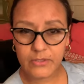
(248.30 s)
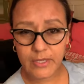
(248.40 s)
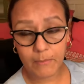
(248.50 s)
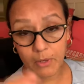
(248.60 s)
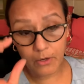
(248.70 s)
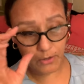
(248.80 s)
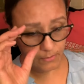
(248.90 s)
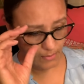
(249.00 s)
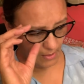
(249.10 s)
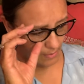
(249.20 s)

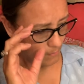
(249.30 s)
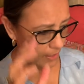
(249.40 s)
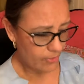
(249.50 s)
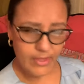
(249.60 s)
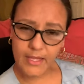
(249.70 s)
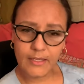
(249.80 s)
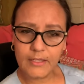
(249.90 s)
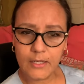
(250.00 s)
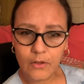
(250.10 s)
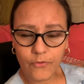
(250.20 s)
similar, but I think a
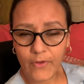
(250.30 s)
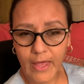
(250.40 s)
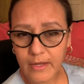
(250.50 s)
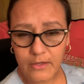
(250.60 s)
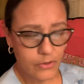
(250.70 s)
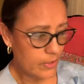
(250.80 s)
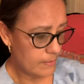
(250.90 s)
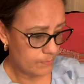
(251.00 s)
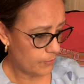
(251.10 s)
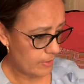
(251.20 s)
little fun. You
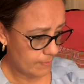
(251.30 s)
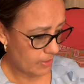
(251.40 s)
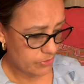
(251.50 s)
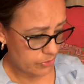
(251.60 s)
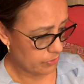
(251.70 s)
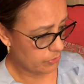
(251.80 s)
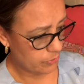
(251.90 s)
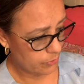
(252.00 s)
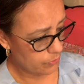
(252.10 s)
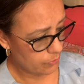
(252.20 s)
can pretty much
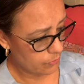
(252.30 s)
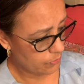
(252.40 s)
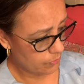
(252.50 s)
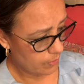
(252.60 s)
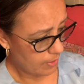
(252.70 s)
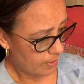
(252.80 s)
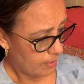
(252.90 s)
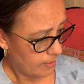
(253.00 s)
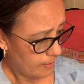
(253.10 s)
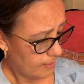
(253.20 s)

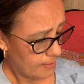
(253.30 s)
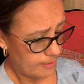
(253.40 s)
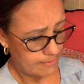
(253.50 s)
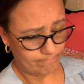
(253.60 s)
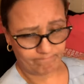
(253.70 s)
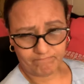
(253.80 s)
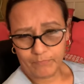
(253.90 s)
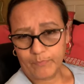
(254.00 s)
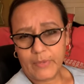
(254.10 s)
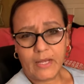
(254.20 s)
do
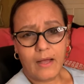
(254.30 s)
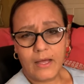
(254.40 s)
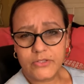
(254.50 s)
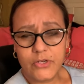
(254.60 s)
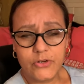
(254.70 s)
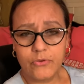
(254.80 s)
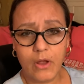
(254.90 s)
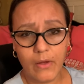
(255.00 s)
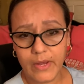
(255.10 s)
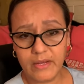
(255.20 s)
uh, Picasso
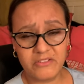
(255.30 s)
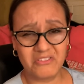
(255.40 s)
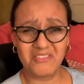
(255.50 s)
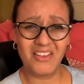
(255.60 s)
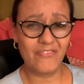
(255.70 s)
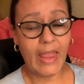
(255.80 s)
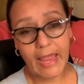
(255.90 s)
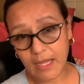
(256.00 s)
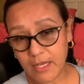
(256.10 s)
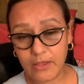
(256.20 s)
drawings of
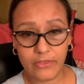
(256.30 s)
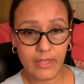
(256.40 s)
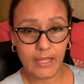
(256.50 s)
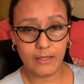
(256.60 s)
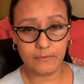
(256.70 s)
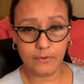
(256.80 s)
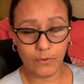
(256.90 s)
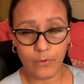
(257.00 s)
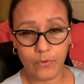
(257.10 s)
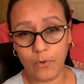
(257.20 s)
anything
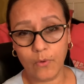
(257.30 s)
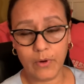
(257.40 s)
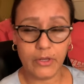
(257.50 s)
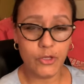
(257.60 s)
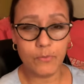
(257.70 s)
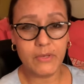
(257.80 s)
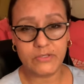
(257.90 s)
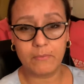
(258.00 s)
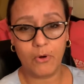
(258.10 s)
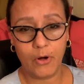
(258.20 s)
or, or a
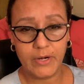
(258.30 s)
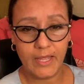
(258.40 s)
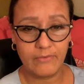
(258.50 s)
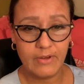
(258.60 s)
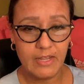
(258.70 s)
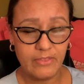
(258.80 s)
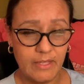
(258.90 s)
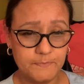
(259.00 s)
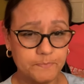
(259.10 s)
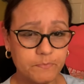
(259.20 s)
cubism art out of anything.